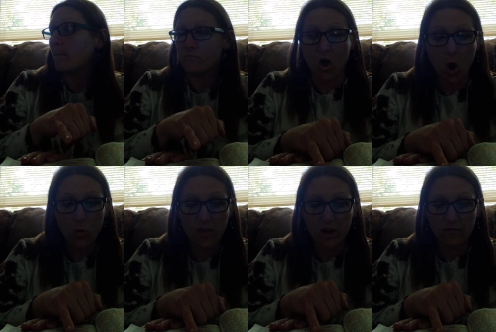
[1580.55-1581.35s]

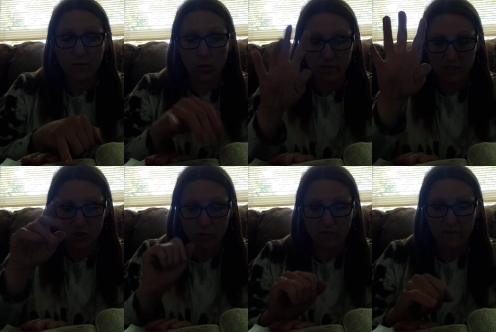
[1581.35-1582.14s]
Know therefore, this
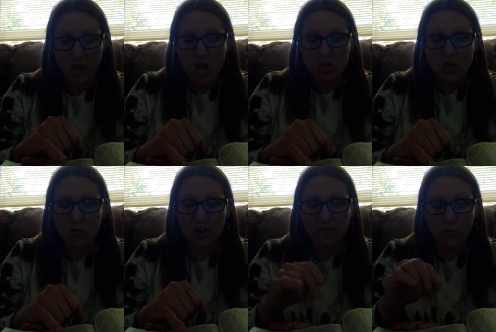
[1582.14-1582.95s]
is 25. Know
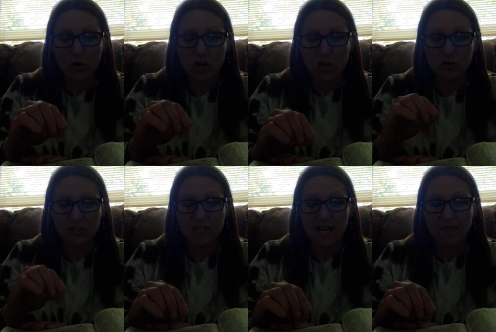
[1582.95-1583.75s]
therefore and
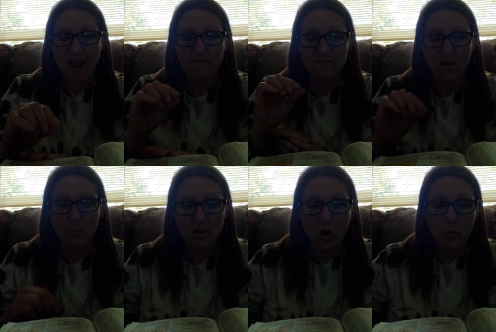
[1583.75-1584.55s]
understand that
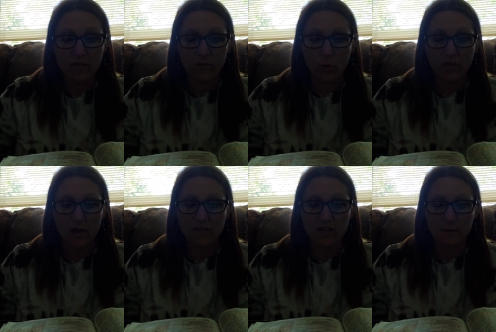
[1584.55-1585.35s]
from the going forth
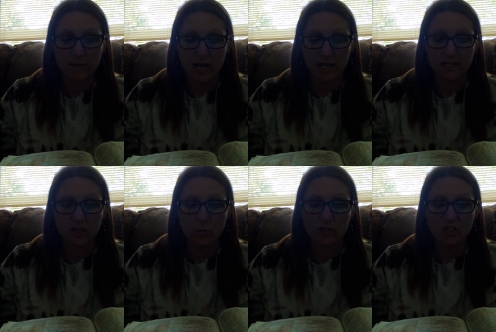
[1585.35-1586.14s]
of the command
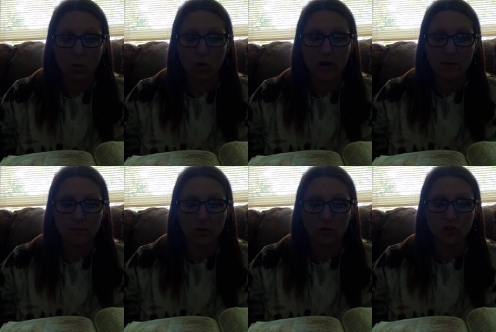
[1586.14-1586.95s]
to restore and
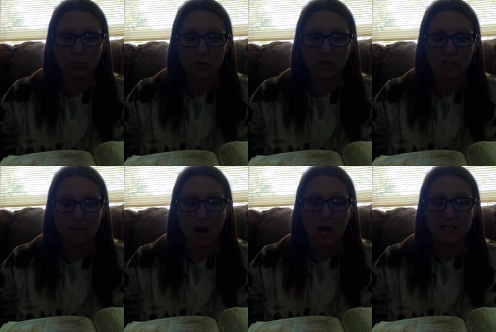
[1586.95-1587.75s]
build
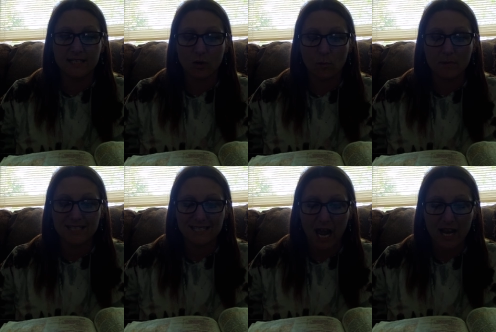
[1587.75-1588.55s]
Jerusalem until
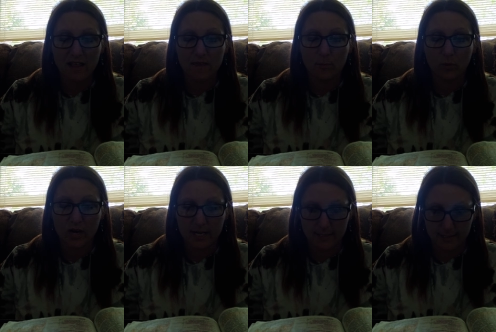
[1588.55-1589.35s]
Messiah the
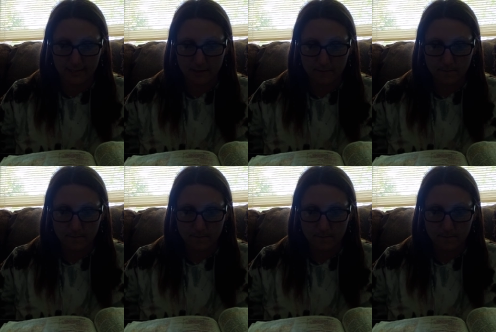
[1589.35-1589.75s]
Prince,